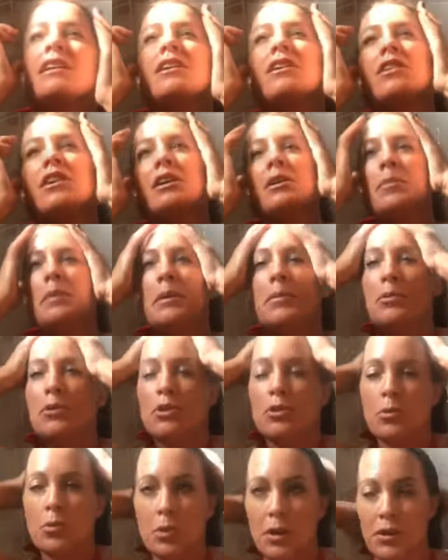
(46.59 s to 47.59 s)
A lot of people
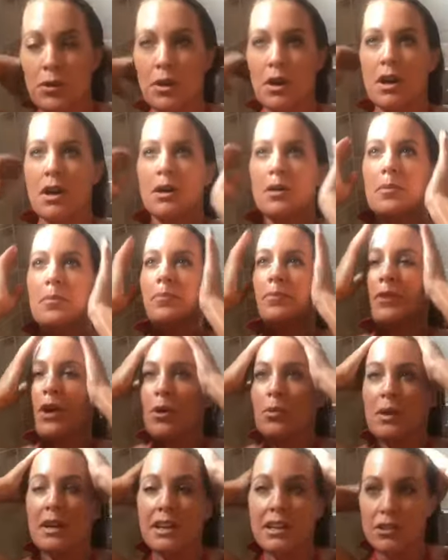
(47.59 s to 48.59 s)
with a
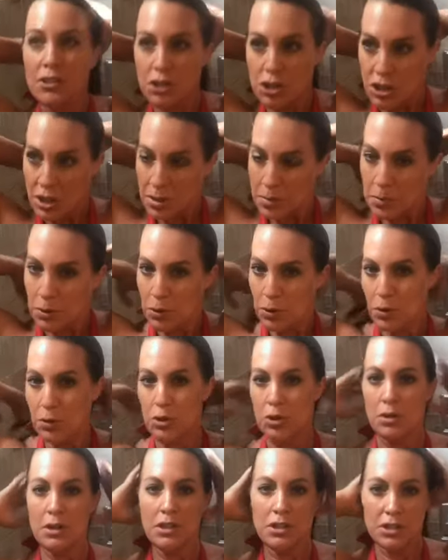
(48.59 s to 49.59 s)
regular shampoo,
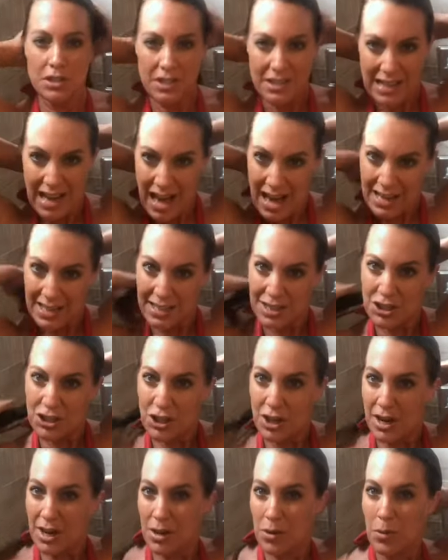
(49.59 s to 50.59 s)
you can just kind of get your
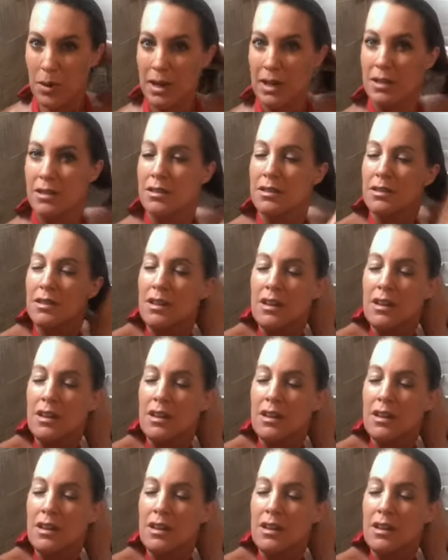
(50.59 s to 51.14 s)
hair wet,